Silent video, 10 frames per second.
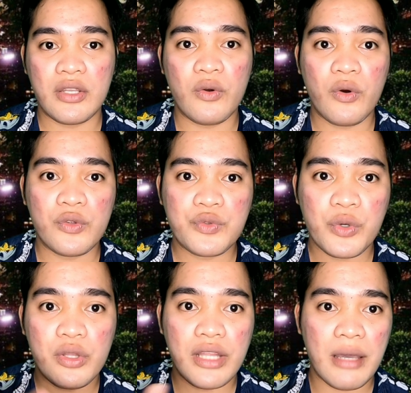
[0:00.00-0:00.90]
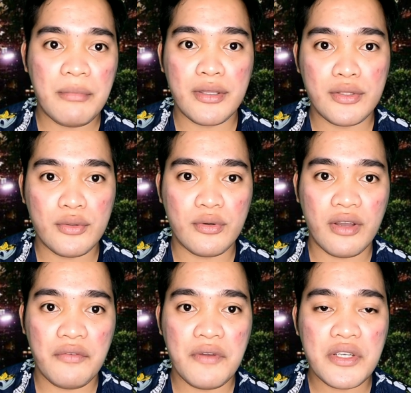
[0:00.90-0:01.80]
kinokontrol namin yung
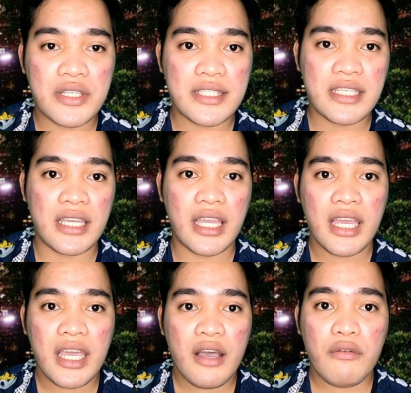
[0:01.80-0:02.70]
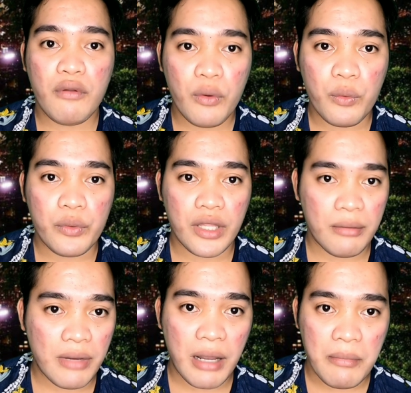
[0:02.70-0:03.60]
efficiency flow
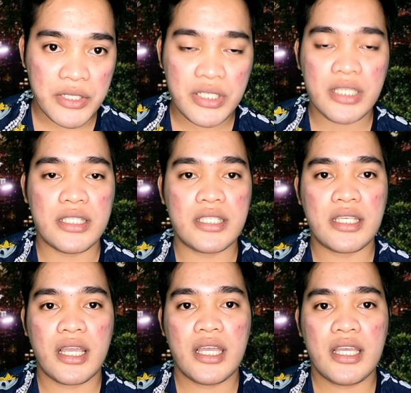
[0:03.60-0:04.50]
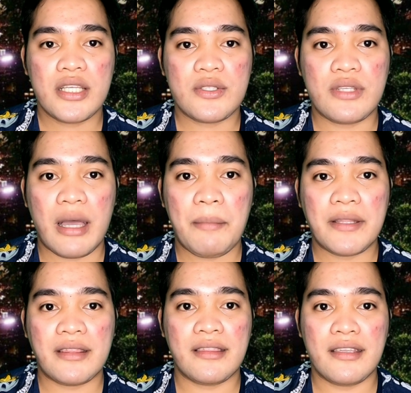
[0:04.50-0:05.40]
ng mga machines. So,
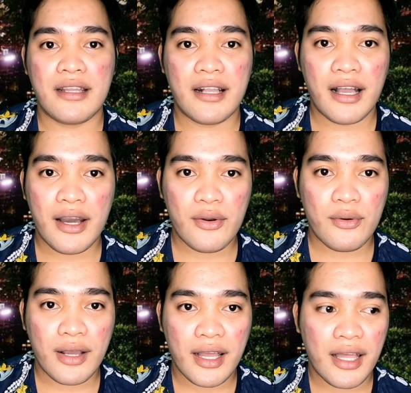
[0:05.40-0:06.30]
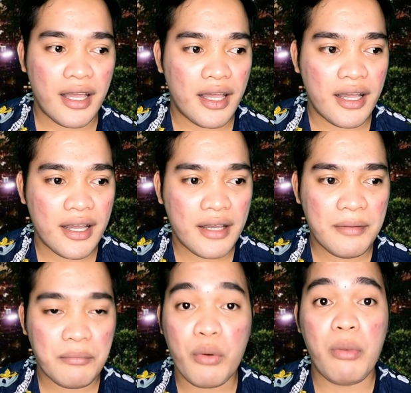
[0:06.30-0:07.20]
dapat hindi nagkakaroon ng
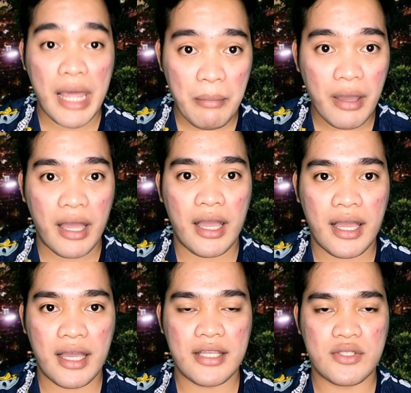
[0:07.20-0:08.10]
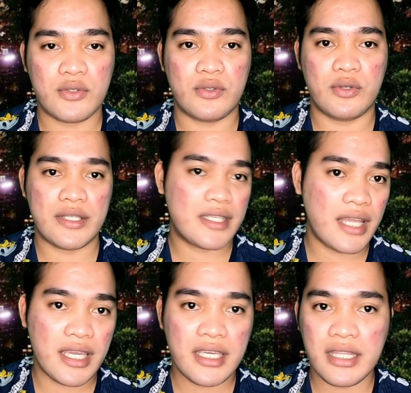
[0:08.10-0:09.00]
problema. So, as
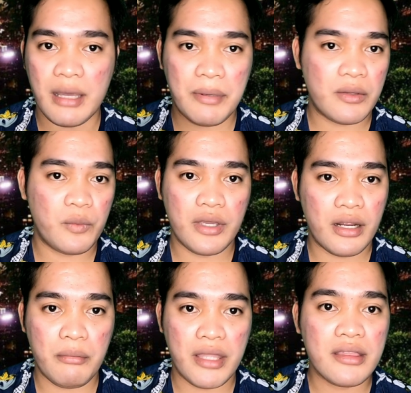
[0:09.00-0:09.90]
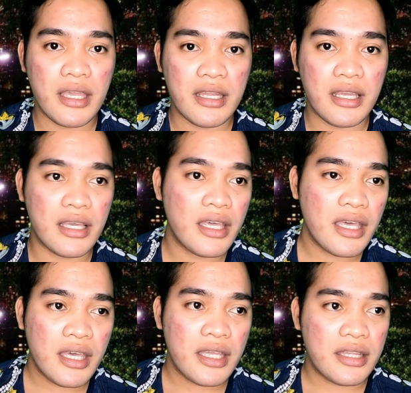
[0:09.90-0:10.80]
an IE, dapat we are maintaining
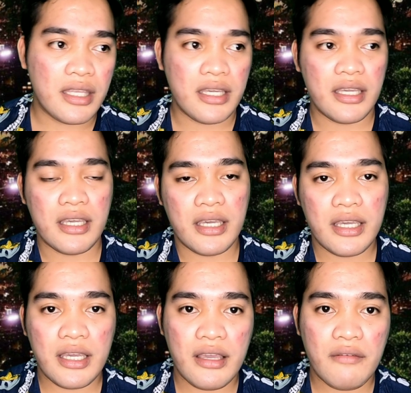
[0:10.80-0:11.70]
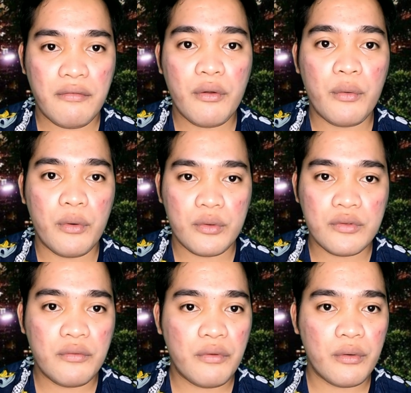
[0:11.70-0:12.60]
the flow,
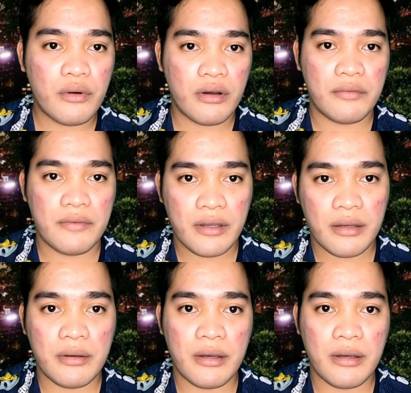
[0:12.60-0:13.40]
good flow of